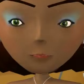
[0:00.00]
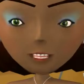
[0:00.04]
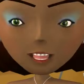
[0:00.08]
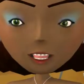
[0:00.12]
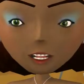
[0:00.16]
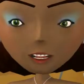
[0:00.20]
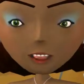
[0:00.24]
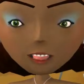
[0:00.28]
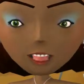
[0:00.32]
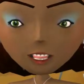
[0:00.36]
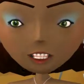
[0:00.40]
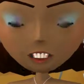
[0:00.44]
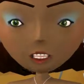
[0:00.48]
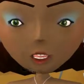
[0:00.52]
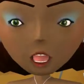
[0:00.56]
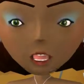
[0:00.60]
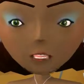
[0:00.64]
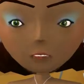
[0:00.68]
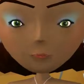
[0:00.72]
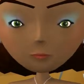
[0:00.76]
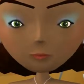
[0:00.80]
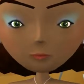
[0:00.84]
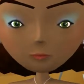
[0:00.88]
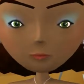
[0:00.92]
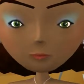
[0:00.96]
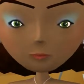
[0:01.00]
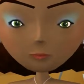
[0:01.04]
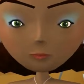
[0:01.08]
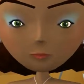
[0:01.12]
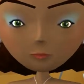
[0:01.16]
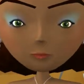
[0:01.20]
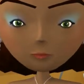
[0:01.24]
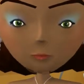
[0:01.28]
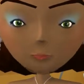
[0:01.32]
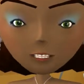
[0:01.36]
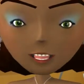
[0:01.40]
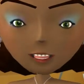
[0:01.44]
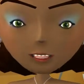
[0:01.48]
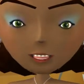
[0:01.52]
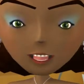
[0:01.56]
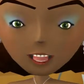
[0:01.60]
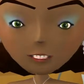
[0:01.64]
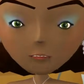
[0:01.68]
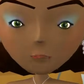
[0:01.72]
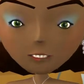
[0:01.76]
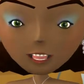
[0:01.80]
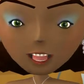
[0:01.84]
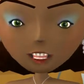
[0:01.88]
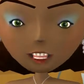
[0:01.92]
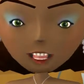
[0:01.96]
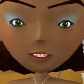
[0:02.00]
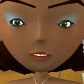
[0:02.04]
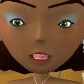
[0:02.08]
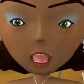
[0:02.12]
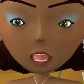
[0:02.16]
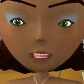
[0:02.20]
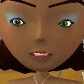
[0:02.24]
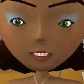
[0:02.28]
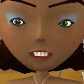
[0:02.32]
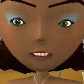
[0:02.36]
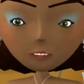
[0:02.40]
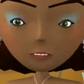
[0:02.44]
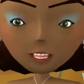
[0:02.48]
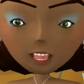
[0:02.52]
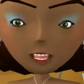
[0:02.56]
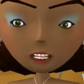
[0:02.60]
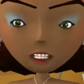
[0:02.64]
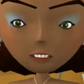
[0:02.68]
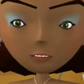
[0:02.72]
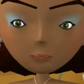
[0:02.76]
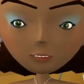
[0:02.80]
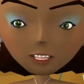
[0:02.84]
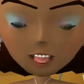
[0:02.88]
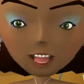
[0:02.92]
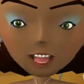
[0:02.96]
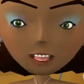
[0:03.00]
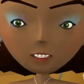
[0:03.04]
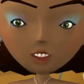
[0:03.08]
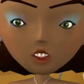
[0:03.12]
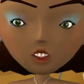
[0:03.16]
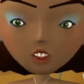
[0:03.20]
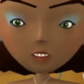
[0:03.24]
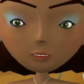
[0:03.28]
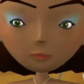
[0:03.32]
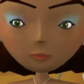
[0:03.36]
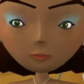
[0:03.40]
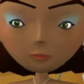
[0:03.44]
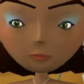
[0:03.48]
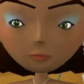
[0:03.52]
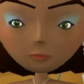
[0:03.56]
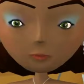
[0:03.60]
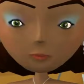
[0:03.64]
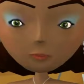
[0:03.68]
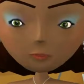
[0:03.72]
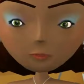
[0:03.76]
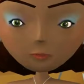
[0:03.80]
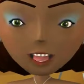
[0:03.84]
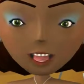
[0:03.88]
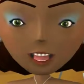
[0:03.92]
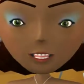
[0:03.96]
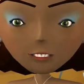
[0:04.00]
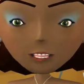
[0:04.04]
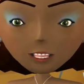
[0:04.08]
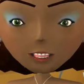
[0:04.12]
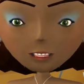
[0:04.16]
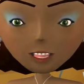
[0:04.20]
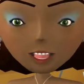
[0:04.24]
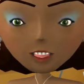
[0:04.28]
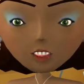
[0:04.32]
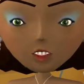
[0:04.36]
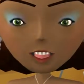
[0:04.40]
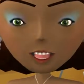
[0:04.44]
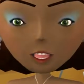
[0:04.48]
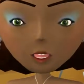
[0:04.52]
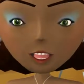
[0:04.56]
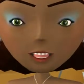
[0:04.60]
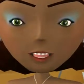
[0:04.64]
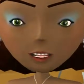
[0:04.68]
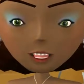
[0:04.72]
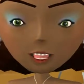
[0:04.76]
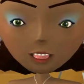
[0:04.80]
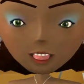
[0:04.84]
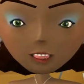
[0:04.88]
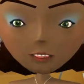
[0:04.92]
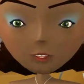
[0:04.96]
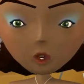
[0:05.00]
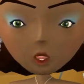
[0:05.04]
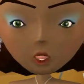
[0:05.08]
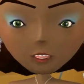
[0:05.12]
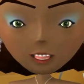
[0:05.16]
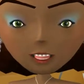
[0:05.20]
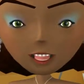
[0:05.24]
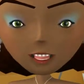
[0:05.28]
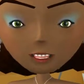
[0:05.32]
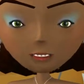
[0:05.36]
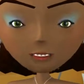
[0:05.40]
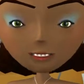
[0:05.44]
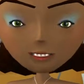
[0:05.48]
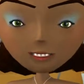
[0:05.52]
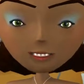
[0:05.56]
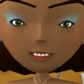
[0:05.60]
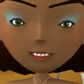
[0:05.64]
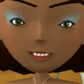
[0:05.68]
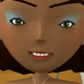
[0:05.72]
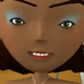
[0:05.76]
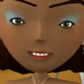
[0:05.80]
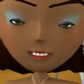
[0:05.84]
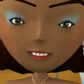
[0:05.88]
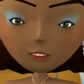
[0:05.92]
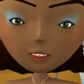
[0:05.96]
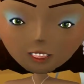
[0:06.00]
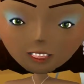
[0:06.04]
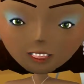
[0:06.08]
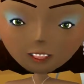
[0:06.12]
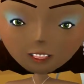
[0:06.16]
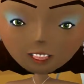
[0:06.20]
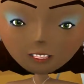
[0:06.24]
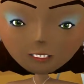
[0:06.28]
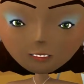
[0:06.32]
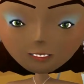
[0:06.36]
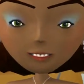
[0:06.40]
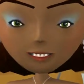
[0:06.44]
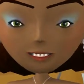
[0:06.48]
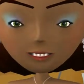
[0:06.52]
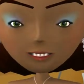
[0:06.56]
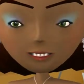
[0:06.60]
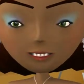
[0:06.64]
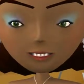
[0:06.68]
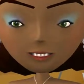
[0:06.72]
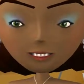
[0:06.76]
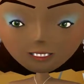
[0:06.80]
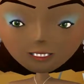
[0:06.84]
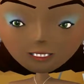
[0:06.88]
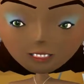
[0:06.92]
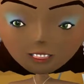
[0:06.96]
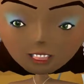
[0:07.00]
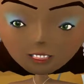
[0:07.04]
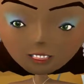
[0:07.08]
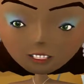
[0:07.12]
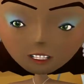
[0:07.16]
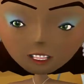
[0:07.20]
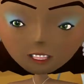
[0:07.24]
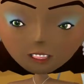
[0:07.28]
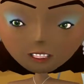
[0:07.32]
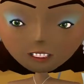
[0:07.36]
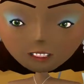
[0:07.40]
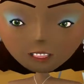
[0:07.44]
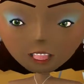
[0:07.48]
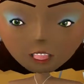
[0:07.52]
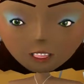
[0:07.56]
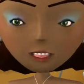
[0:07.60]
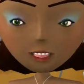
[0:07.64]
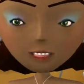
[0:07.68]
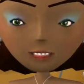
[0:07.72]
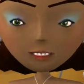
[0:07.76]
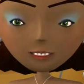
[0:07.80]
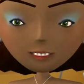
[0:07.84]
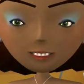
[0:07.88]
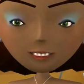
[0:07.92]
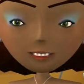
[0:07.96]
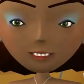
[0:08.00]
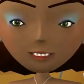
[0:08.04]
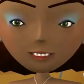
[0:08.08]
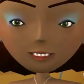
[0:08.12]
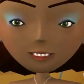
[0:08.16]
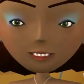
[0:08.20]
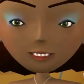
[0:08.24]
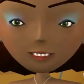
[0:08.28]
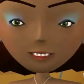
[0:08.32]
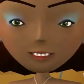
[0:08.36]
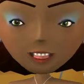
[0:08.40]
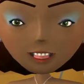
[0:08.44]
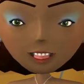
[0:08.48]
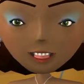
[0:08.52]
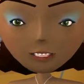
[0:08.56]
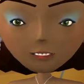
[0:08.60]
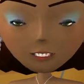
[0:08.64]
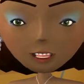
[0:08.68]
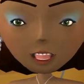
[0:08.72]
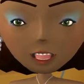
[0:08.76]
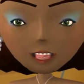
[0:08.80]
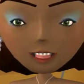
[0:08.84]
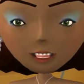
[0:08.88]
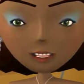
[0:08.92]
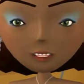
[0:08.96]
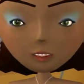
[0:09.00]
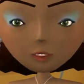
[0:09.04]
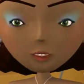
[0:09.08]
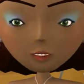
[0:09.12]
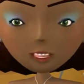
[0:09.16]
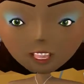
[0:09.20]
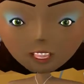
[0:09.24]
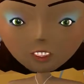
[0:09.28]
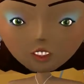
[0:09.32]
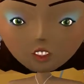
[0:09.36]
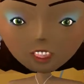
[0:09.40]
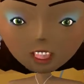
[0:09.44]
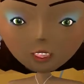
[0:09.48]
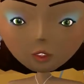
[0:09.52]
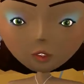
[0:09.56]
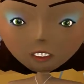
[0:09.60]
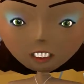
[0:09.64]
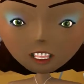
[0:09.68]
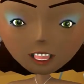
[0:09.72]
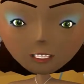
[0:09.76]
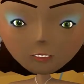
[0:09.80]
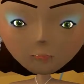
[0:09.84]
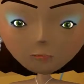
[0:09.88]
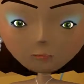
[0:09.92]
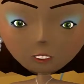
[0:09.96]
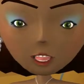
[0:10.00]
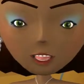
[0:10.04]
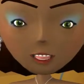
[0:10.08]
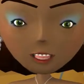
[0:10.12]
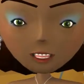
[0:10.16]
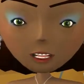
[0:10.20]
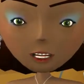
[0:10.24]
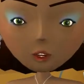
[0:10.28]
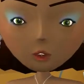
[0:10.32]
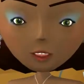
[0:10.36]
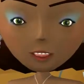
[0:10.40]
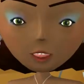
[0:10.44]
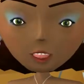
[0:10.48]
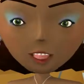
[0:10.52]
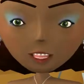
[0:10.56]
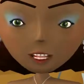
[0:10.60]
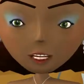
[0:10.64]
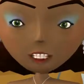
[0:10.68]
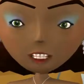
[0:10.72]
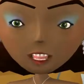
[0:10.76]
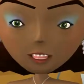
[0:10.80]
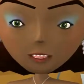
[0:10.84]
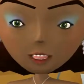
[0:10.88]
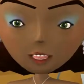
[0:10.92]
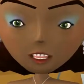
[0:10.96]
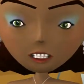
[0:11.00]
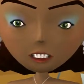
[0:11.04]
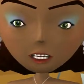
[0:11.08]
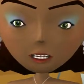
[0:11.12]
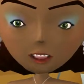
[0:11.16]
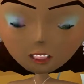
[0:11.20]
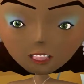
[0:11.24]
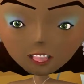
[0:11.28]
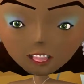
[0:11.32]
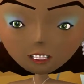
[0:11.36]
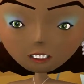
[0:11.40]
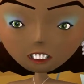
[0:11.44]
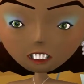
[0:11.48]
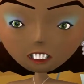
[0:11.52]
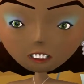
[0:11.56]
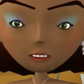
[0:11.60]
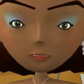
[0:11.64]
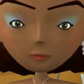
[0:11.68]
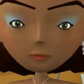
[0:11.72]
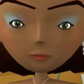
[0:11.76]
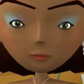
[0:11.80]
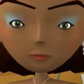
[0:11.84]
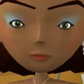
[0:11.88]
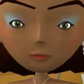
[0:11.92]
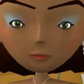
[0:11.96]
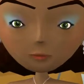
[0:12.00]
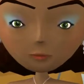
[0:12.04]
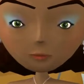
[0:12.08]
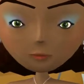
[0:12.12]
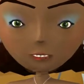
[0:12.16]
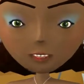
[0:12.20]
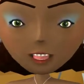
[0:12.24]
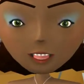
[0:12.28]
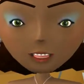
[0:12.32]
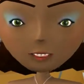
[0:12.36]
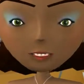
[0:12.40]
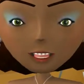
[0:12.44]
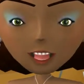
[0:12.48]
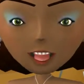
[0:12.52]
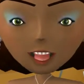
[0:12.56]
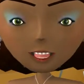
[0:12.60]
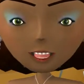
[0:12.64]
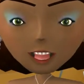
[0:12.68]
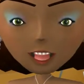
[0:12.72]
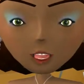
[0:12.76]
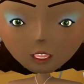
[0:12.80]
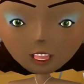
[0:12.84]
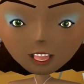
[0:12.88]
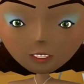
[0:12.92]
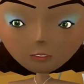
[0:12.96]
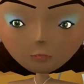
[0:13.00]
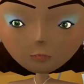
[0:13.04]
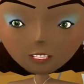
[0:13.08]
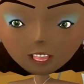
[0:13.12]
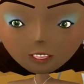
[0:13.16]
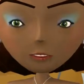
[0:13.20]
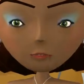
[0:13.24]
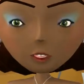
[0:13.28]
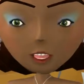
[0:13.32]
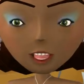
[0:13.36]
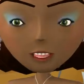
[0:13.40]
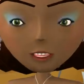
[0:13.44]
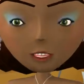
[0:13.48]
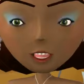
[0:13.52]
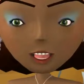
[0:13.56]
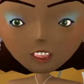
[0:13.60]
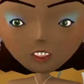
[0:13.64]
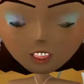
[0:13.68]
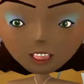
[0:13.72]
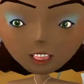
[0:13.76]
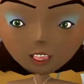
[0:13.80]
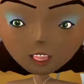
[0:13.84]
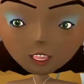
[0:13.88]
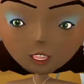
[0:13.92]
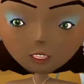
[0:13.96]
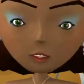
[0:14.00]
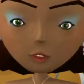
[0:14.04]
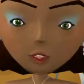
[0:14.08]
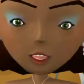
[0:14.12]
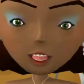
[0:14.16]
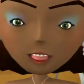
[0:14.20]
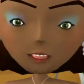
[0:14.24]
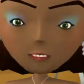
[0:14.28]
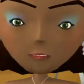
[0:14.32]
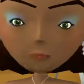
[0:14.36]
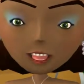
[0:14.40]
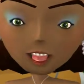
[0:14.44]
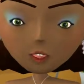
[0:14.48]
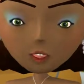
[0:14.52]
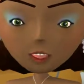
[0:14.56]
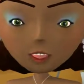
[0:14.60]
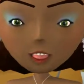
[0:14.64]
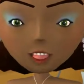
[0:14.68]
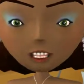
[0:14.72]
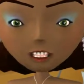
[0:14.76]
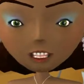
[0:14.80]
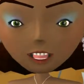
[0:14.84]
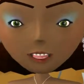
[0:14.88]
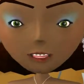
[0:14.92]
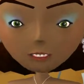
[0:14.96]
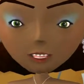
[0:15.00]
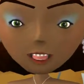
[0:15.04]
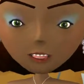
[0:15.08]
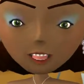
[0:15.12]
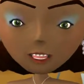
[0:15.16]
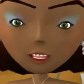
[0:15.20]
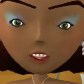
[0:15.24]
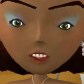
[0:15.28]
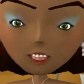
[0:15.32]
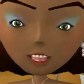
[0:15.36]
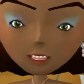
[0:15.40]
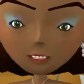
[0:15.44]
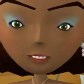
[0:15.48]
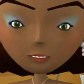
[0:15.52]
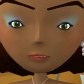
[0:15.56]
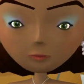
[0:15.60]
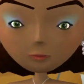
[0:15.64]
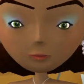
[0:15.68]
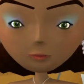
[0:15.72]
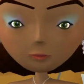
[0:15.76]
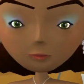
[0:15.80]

to my classroom. My name is Yvonne Spikes Page. I am a teacher in California. Welcome. Let's get started. I am going to teach you some pretty cool things in this class. Today I have my friend Rachel here to help me with this introduction.